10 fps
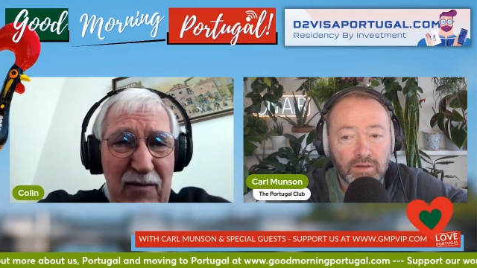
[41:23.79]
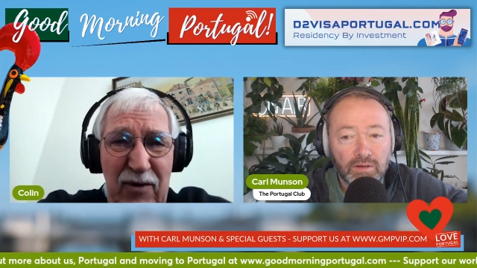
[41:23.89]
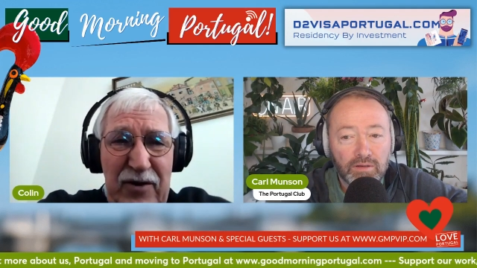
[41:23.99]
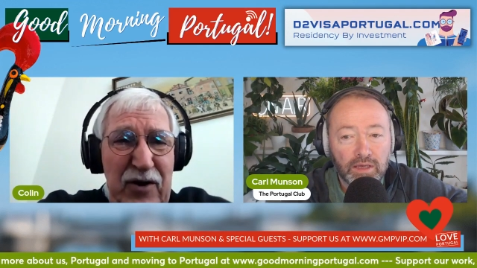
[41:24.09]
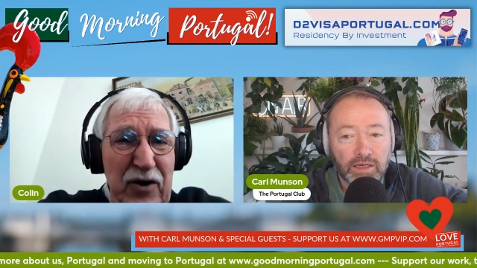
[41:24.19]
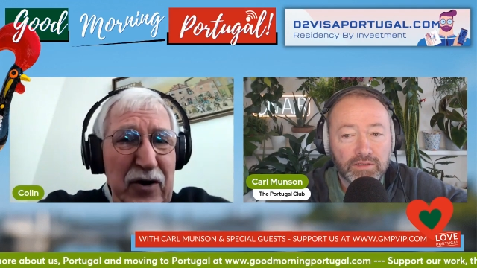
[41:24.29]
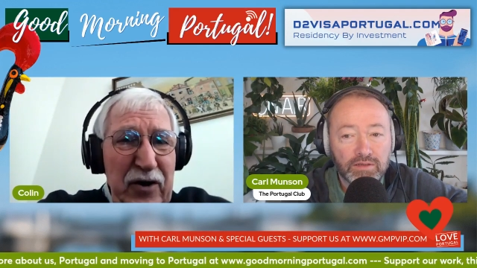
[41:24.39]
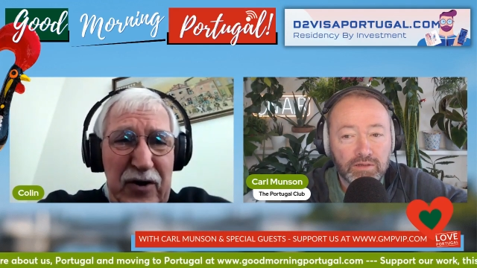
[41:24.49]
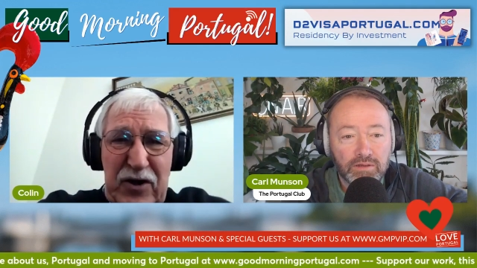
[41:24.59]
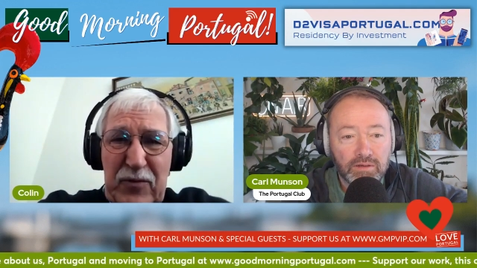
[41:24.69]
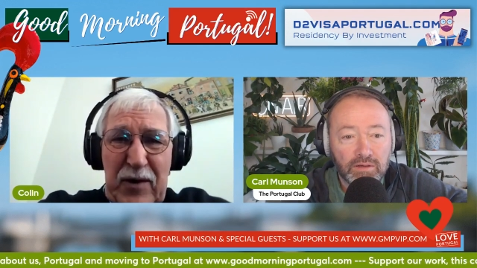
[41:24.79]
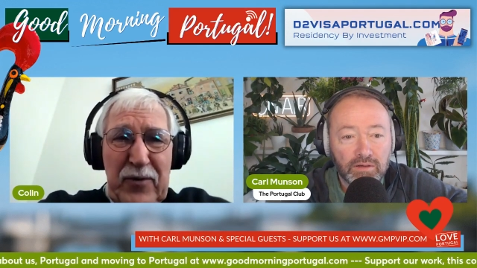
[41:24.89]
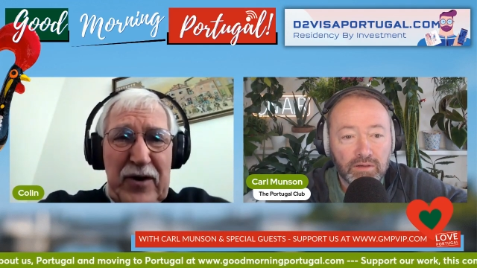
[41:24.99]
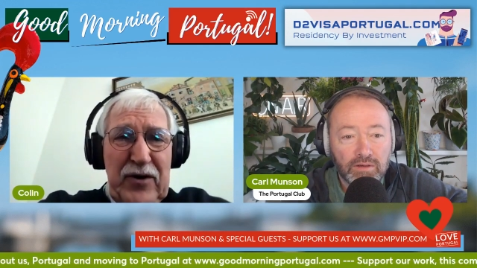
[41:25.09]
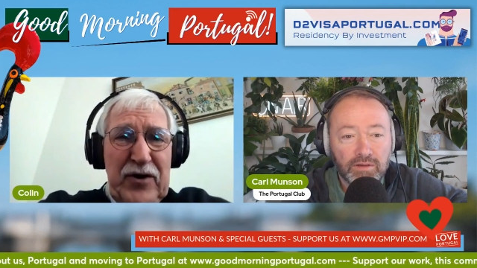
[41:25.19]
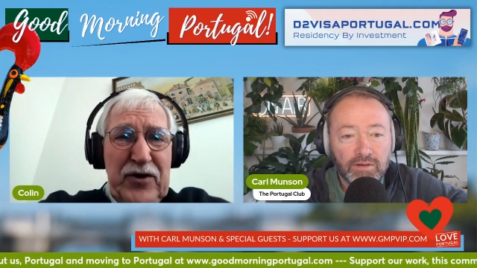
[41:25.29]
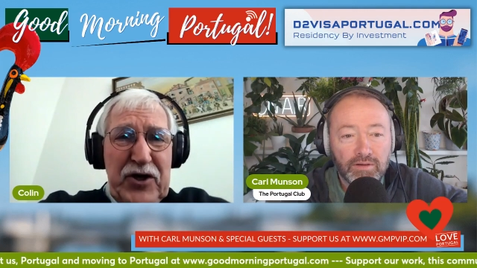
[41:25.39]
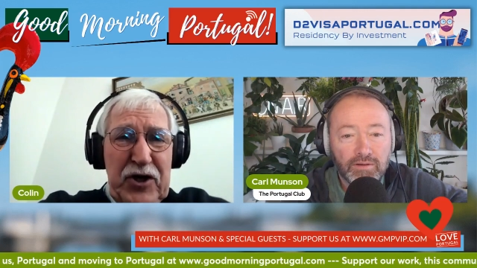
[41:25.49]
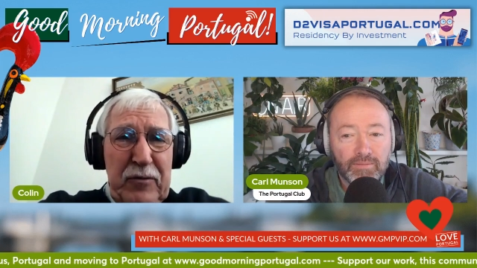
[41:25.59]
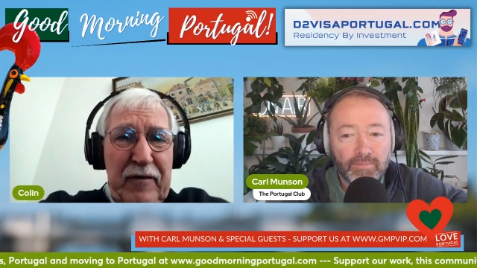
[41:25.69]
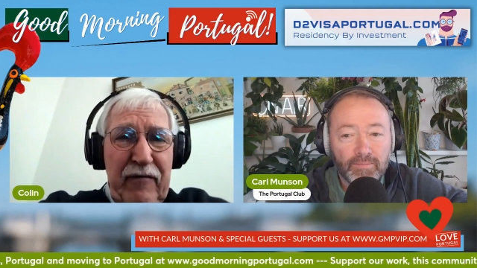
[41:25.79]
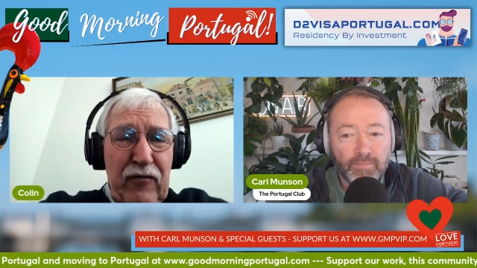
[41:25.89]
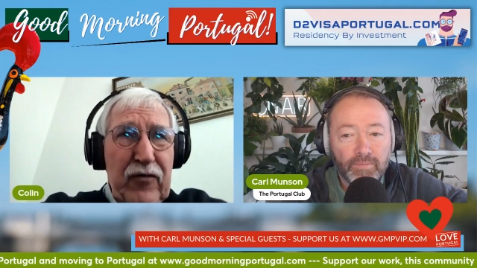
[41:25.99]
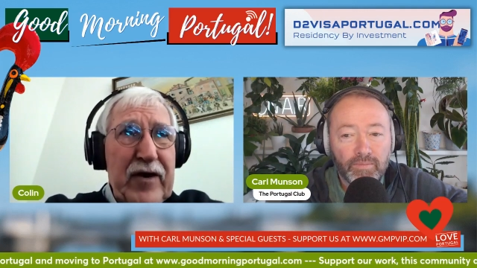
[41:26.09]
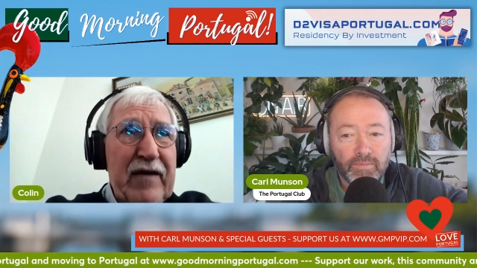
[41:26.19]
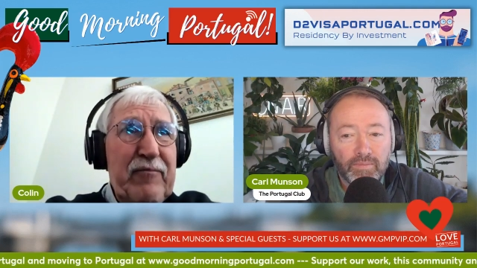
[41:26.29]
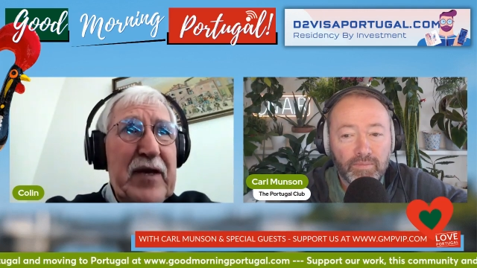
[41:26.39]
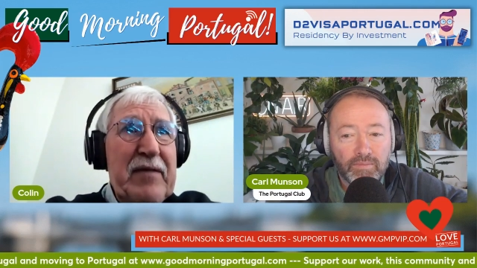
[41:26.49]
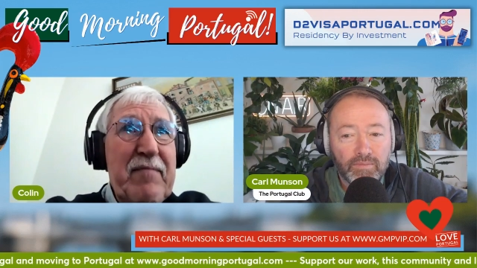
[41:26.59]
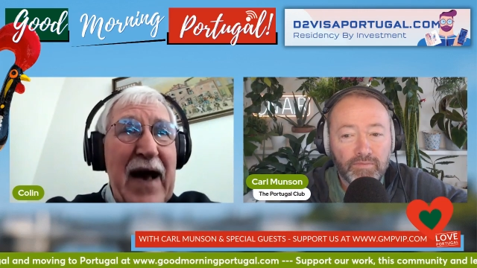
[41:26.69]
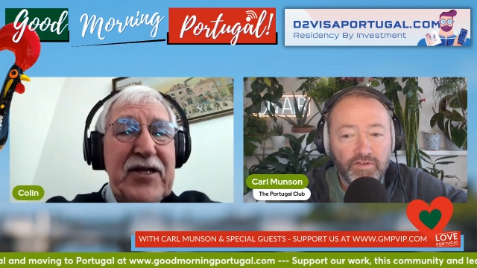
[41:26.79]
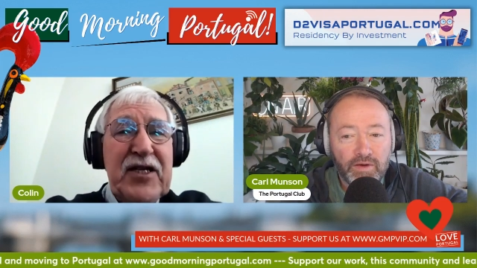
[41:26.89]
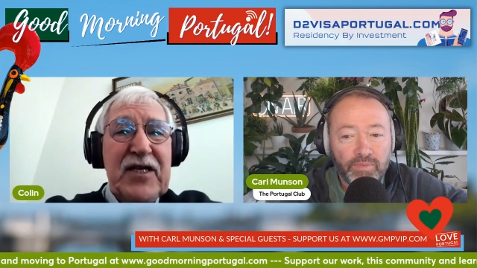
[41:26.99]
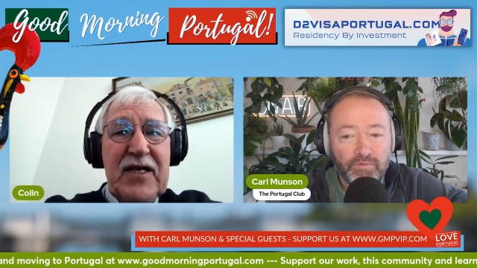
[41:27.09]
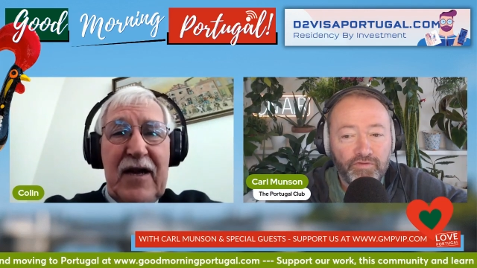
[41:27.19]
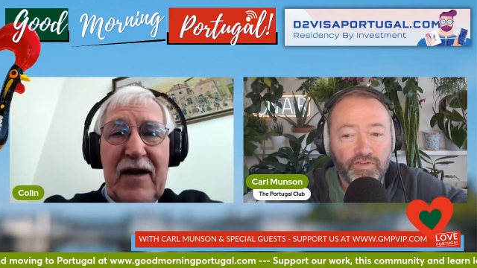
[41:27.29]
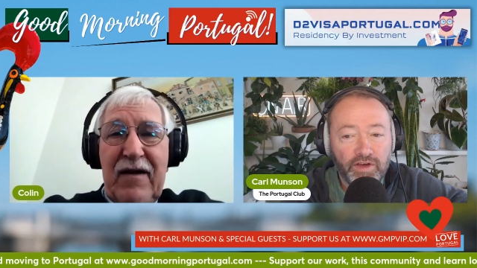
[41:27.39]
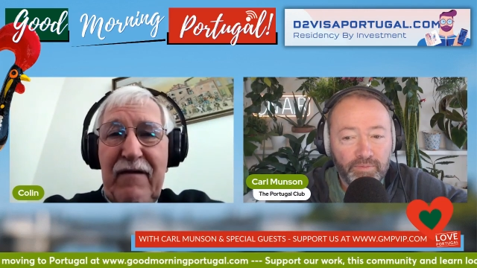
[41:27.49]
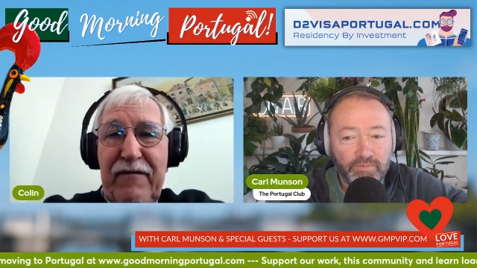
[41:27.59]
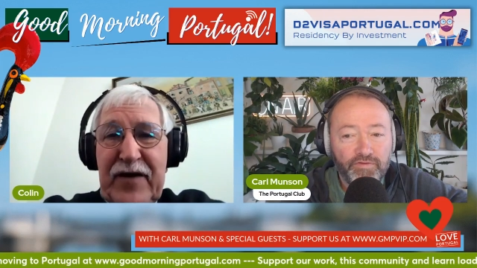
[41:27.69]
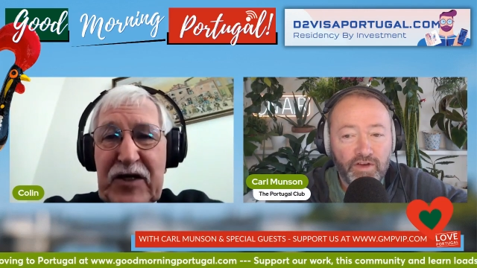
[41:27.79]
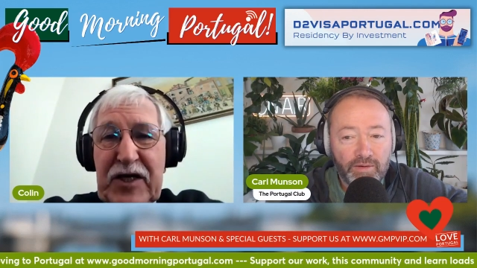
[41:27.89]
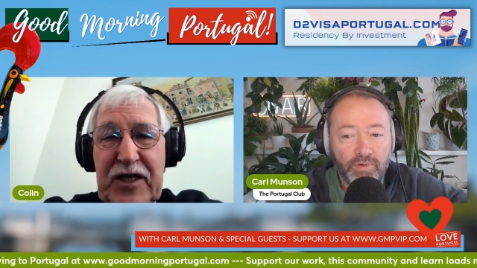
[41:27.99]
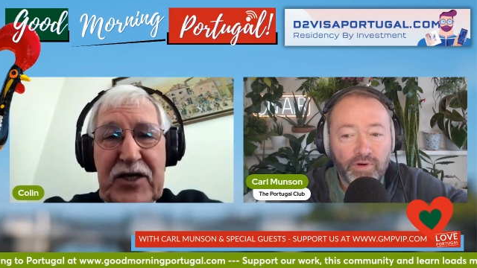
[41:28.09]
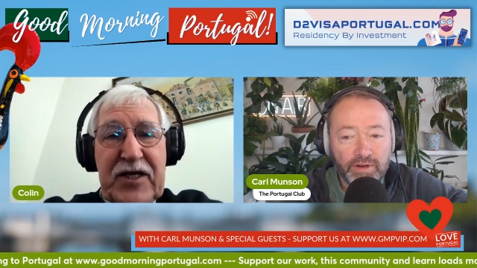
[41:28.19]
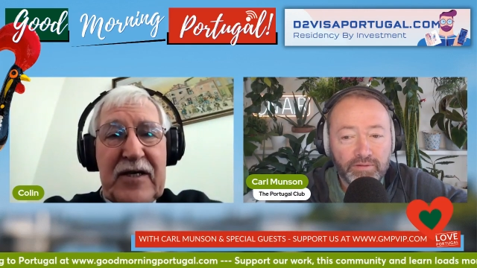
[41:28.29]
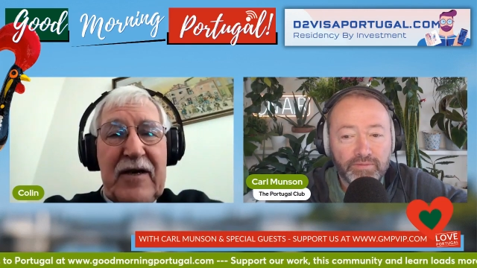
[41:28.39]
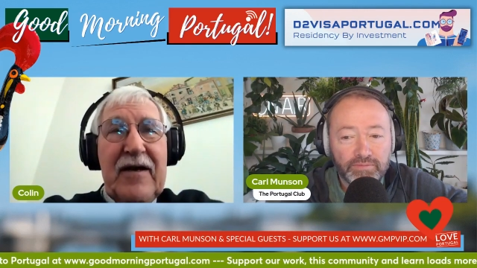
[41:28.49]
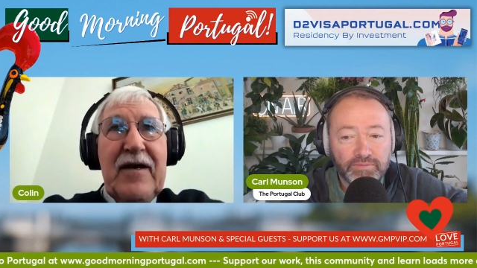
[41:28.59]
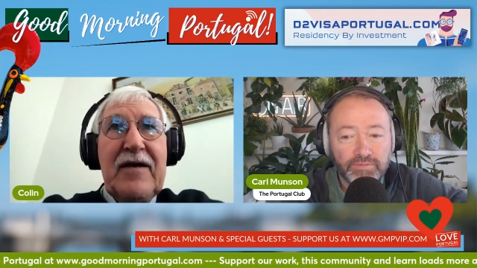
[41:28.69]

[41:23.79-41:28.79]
Speaker 1: Yes. What on earth do I want to learn German for? Give me maths, physics,